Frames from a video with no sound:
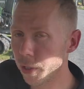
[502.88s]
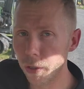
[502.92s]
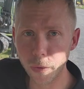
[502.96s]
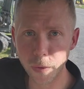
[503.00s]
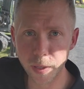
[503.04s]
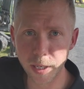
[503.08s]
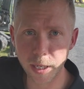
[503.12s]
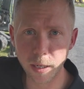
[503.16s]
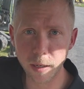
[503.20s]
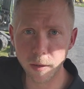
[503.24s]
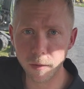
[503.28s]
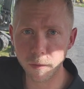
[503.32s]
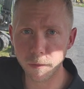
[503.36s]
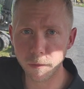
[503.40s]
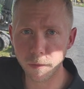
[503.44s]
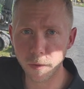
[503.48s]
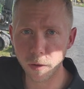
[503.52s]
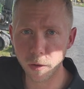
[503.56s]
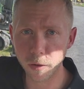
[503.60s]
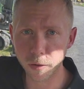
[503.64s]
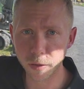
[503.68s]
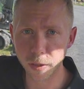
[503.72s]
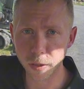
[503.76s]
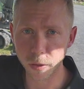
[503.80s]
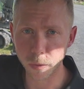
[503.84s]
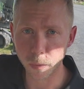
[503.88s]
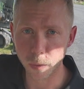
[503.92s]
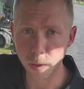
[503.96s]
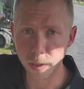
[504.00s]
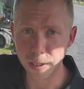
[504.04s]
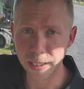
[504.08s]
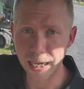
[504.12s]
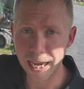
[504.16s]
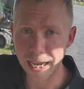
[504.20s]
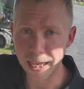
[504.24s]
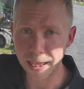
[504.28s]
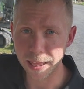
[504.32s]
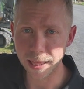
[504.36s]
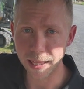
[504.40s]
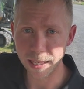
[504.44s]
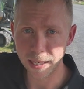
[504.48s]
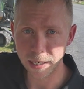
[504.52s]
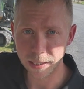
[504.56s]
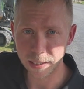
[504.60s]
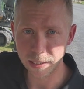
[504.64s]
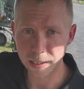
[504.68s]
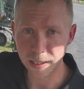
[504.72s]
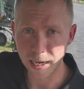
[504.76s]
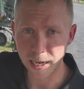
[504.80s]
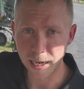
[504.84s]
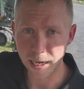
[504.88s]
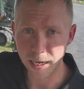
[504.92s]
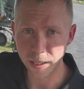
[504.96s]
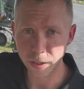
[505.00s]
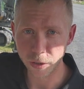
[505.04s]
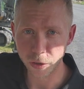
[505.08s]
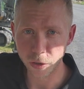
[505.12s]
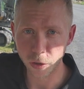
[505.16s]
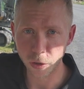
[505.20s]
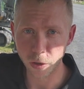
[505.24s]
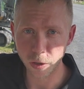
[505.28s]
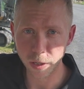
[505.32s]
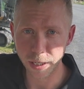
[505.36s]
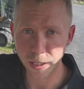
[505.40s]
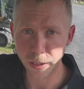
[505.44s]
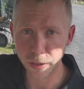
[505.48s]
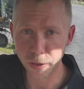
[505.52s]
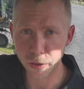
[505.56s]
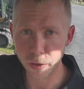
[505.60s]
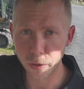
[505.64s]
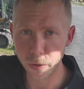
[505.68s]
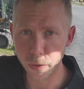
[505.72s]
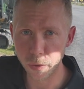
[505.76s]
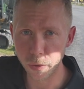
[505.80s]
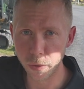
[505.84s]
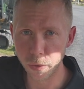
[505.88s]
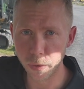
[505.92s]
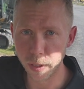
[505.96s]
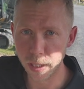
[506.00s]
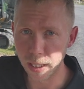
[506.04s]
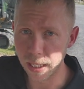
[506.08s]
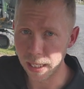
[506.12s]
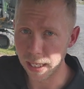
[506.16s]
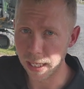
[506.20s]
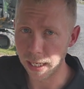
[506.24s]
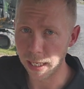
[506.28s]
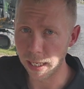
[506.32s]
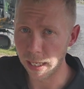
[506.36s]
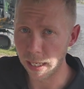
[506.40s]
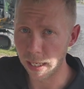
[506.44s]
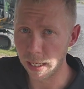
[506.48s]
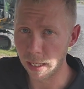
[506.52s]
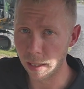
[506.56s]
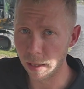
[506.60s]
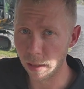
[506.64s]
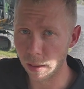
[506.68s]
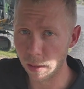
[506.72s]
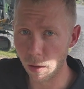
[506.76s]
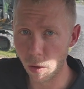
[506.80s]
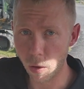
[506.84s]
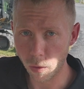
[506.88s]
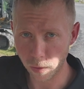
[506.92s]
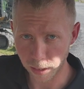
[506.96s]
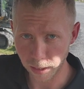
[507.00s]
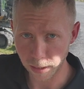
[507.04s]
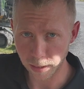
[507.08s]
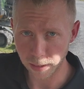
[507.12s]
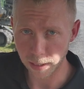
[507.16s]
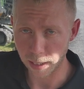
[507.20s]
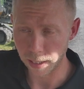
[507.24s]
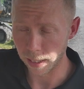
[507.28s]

do here first is we'll take this and turn it to the longest